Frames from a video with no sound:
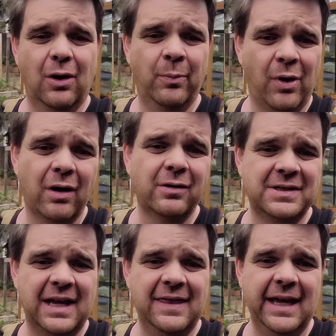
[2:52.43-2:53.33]
home
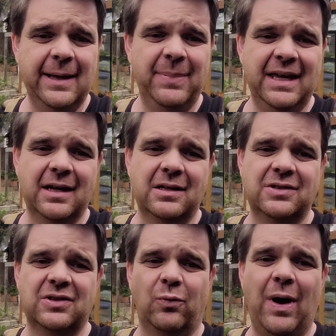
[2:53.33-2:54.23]
gardeners, I think,
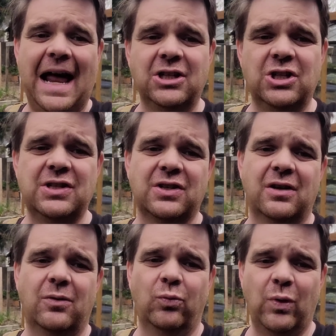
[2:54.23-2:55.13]
because radishes
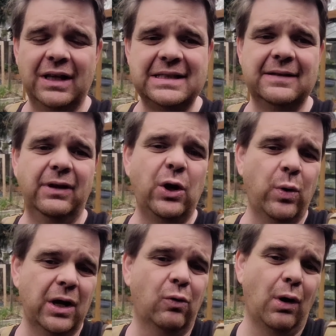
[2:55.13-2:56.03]
are relatively
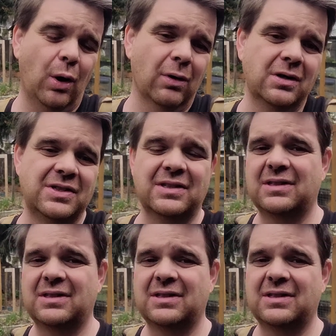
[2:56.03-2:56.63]
quick growers,